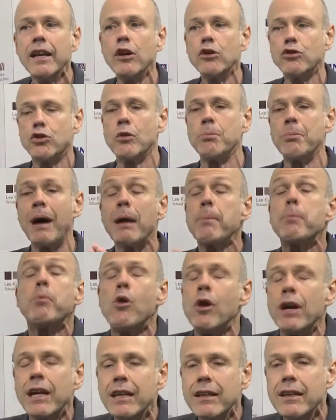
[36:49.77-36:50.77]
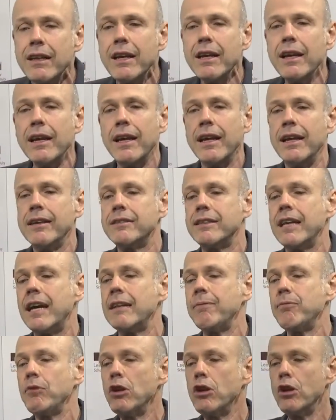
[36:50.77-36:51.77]
So my point is
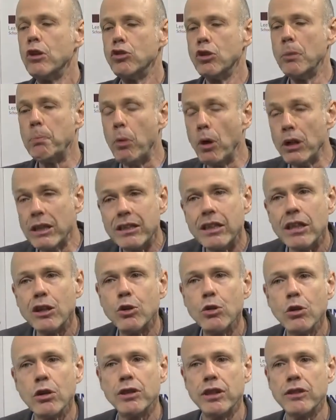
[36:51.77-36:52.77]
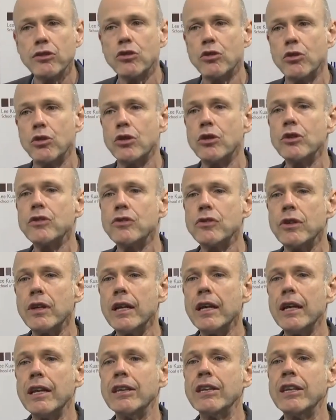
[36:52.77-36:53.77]
that the political discourse
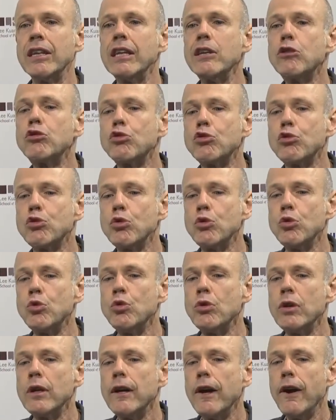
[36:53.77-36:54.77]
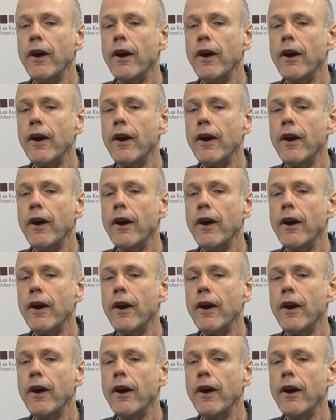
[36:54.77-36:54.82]
needs to